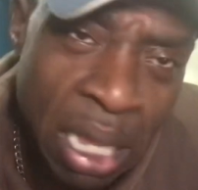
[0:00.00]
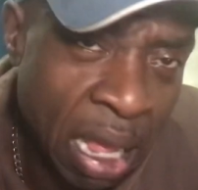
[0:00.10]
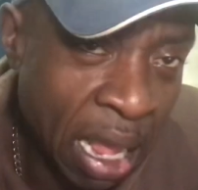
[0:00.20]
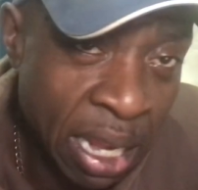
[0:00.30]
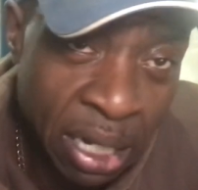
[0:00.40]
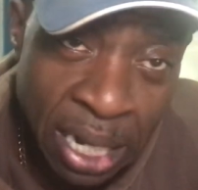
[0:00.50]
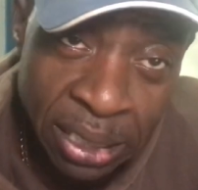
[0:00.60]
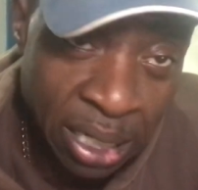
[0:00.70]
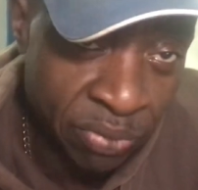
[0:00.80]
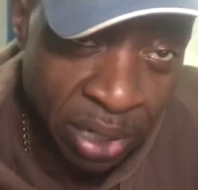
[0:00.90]
I ain't going
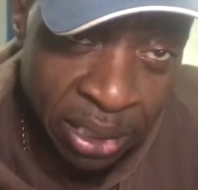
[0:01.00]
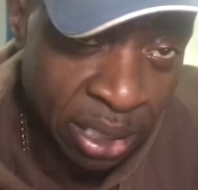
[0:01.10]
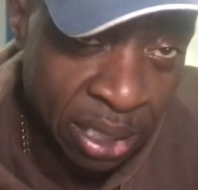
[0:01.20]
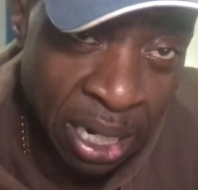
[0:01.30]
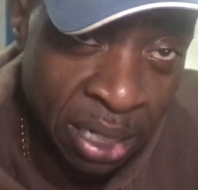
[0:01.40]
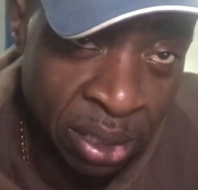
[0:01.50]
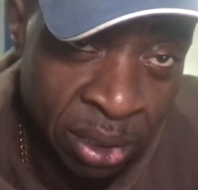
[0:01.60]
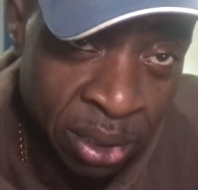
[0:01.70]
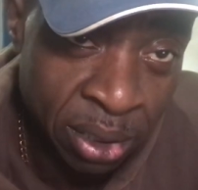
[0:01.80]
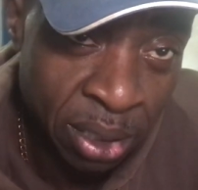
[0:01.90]
to that racist island.
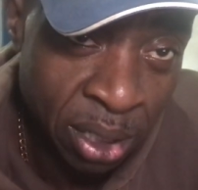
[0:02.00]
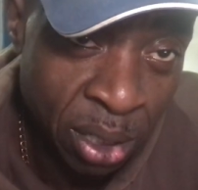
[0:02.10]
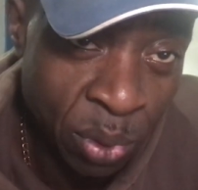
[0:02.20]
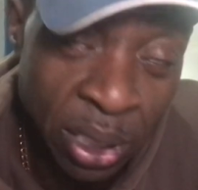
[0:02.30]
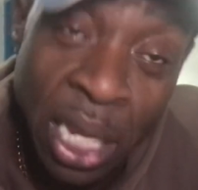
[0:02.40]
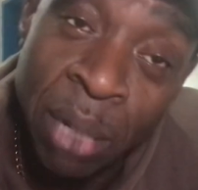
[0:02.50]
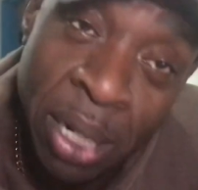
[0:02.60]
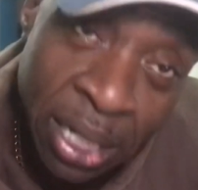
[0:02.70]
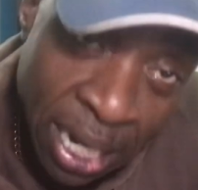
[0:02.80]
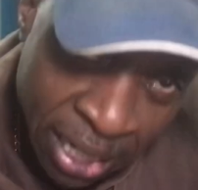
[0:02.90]
What the hell am
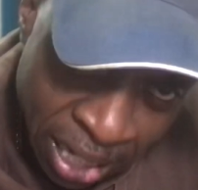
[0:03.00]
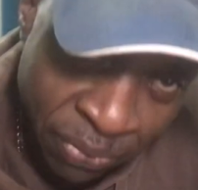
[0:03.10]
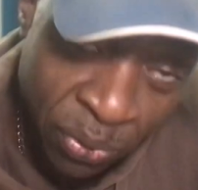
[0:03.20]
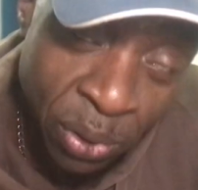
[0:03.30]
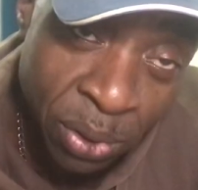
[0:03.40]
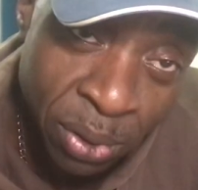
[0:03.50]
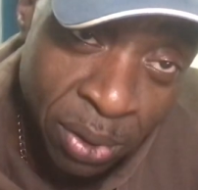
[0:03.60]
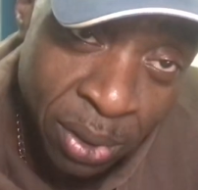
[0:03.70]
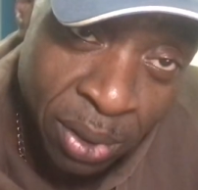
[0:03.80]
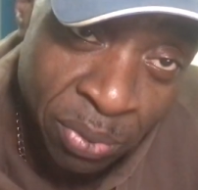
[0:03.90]
I going there for?
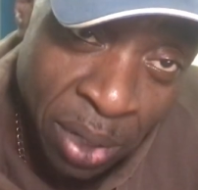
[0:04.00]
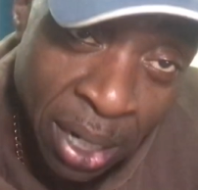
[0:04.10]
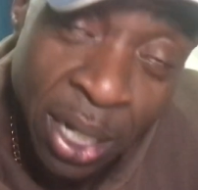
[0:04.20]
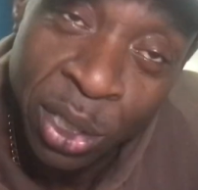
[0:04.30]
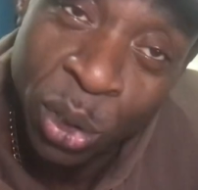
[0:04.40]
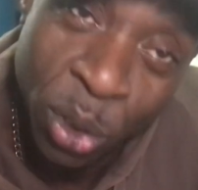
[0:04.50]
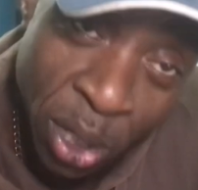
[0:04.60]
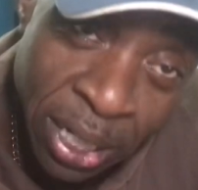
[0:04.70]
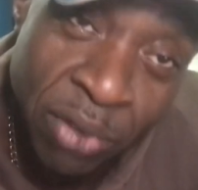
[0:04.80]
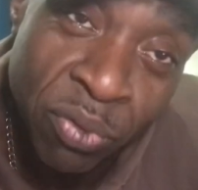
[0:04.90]
Right? To go
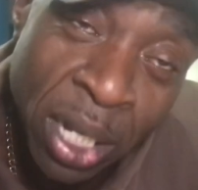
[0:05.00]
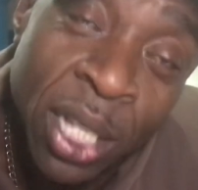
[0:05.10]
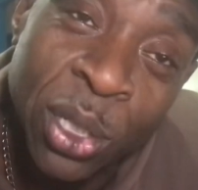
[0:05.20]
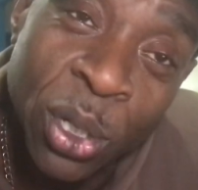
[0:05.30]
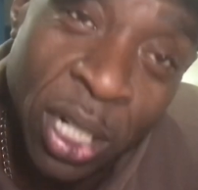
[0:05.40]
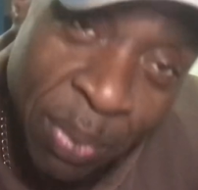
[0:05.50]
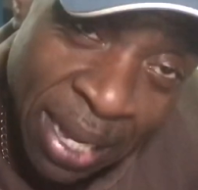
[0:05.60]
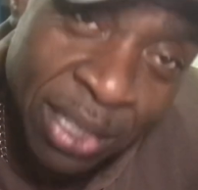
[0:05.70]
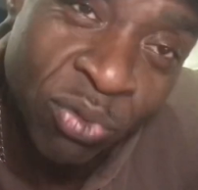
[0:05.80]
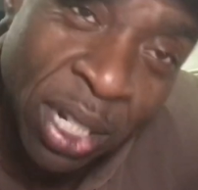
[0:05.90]
and get
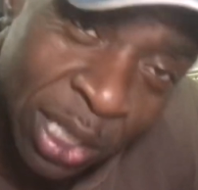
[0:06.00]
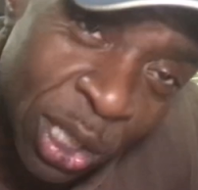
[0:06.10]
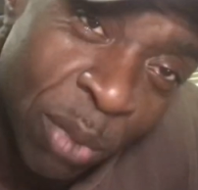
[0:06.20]
my ass racially